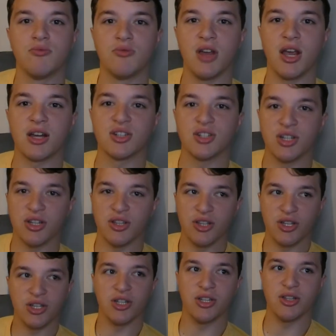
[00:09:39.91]
reaction to
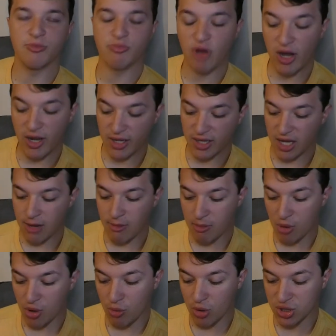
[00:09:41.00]
the Brighton game. I'm
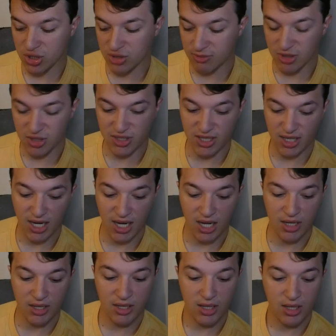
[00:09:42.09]
going to watch as much as I
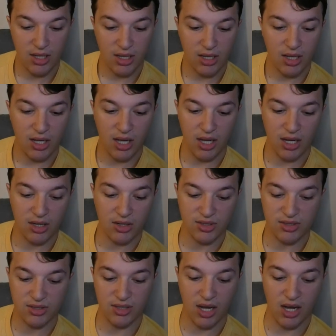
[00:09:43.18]
can
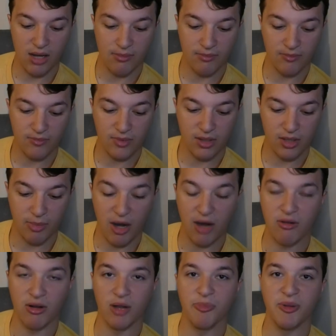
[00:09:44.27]
because I'm
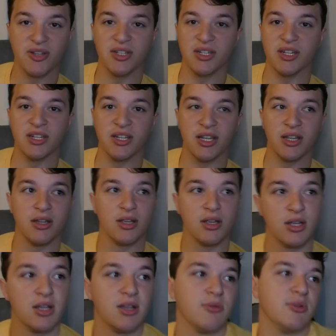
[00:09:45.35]
apparently busy today,
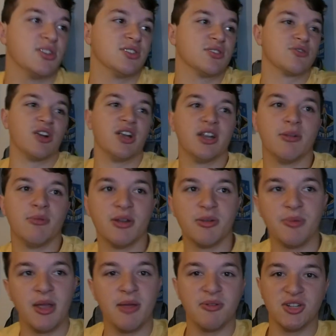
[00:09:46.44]
which is great. I'm at a
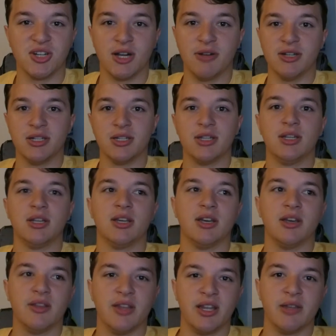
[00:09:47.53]
baby shower
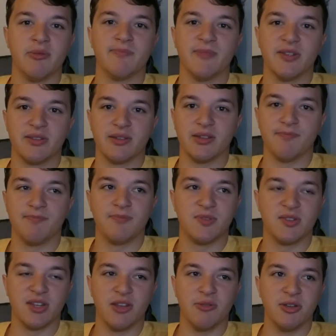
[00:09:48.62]
and then I'm at the
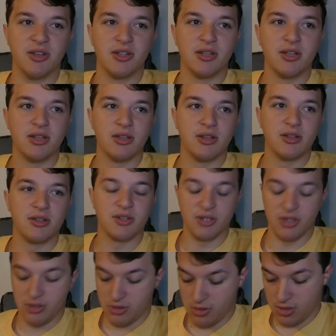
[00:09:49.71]
cinema.
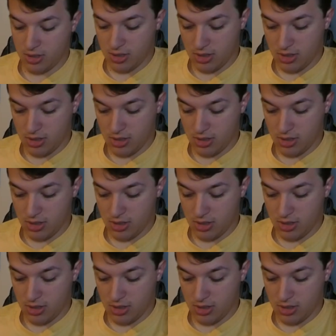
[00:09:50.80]
So,